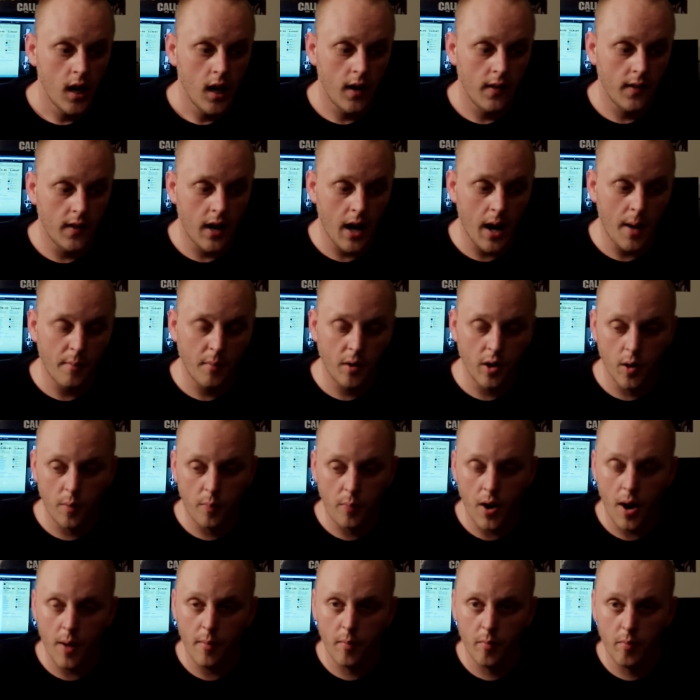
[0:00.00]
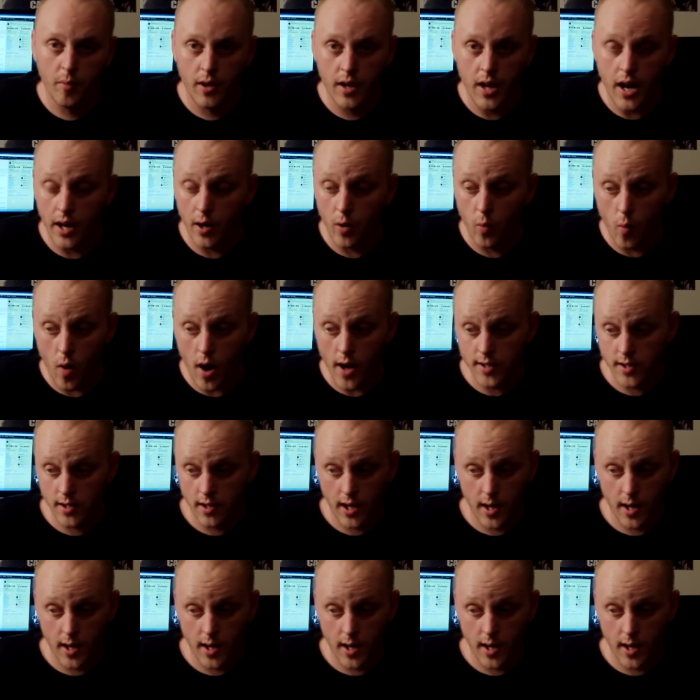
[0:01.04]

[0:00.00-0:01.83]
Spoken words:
And then I go watch